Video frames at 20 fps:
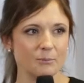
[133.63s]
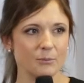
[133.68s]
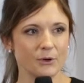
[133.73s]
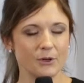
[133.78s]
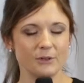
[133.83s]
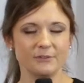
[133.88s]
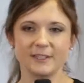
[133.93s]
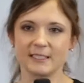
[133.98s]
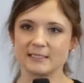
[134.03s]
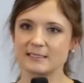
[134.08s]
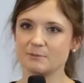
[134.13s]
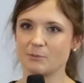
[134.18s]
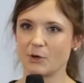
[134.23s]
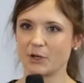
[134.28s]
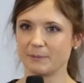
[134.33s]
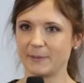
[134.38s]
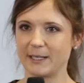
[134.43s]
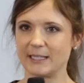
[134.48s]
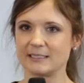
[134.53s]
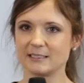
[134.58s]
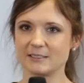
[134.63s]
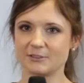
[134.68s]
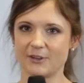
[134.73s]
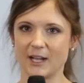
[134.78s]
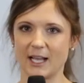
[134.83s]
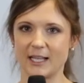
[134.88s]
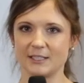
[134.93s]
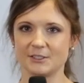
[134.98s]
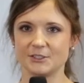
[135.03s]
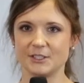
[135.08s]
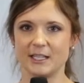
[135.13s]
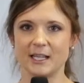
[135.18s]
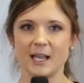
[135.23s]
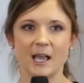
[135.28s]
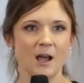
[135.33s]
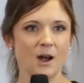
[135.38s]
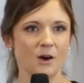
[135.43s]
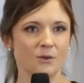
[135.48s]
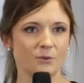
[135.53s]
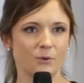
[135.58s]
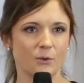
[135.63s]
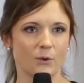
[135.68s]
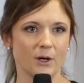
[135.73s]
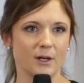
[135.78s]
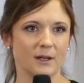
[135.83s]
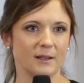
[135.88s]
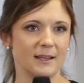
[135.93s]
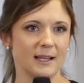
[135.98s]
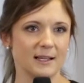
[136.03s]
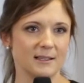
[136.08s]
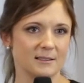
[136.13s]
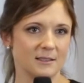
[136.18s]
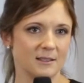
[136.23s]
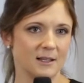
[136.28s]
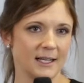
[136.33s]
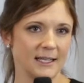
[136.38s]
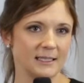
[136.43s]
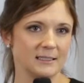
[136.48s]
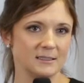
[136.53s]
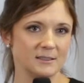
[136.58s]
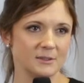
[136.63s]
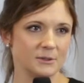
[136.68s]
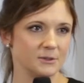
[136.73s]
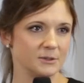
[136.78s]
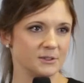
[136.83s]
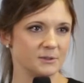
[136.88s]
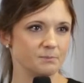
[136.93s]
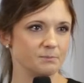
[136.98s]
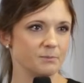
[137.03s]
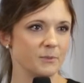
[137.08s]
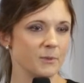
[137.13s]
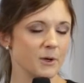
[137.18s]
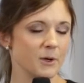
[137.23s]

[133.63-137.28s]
perfect smart beta strategy for their clients whose